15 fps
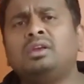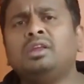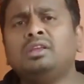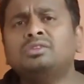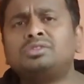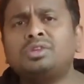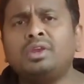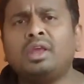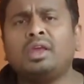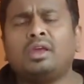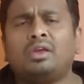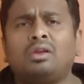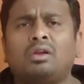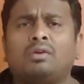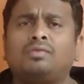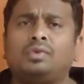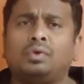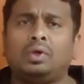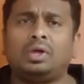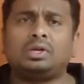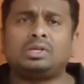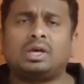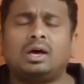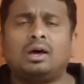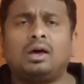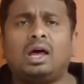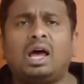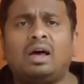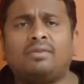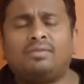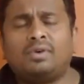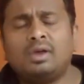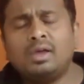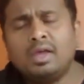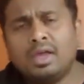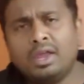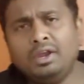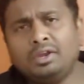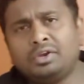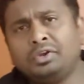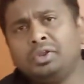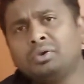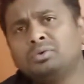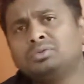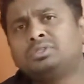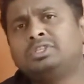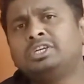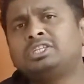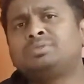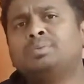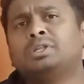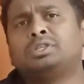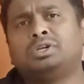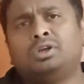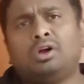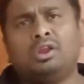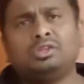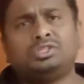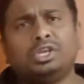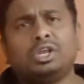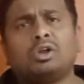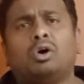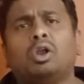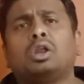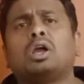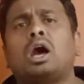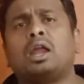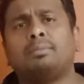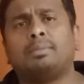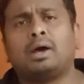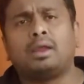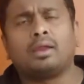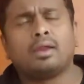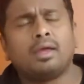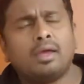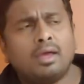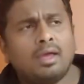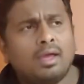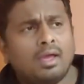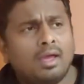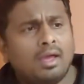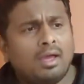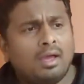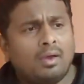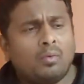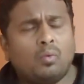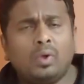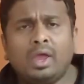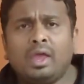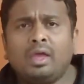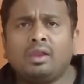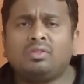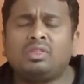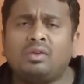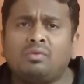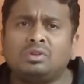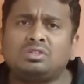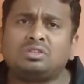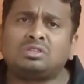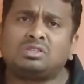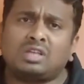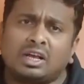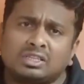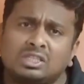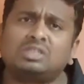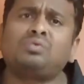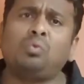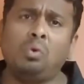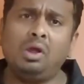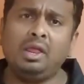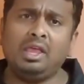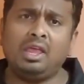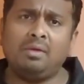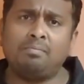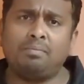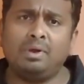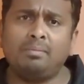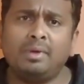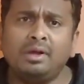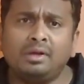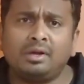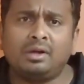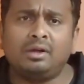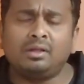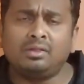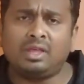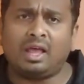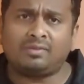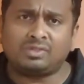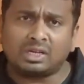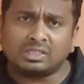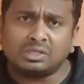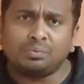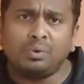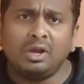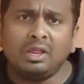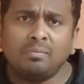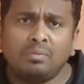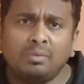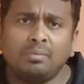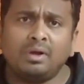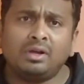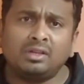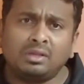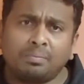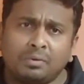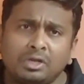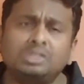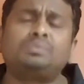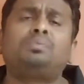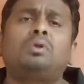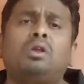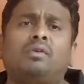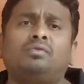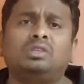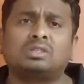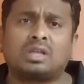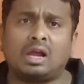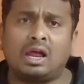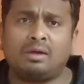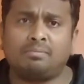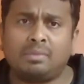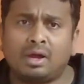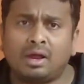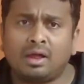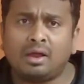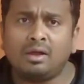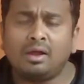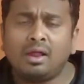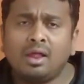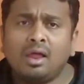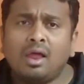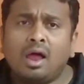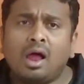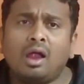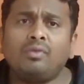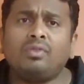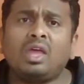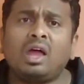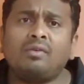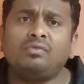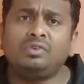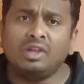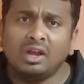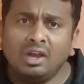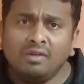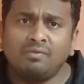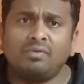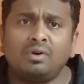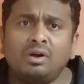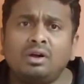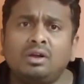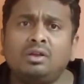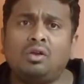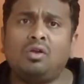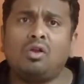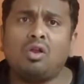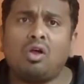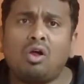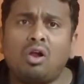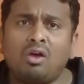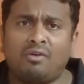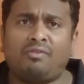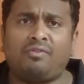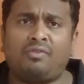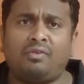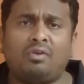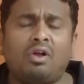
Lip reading: engineer of Toyota have introduced this methodology called Kanban, where they have successfully implemented the principle of this Kanban, and they have delivered lot of